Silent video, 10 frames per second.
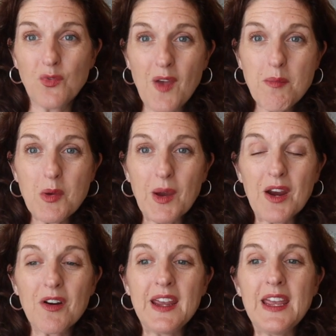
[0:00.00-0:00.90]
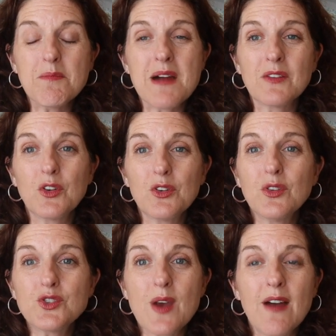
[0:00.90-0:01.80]
February, my
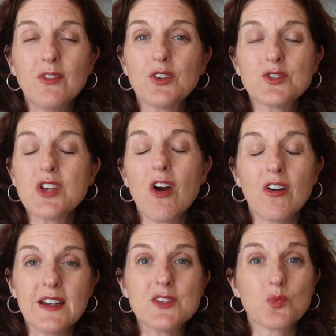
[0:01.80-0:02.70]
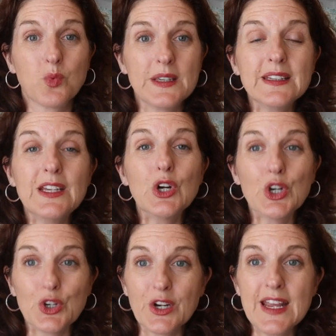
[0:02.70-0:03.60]
little traveler's heart is really
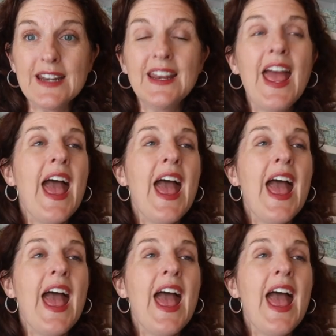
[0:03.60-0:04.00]
hurting.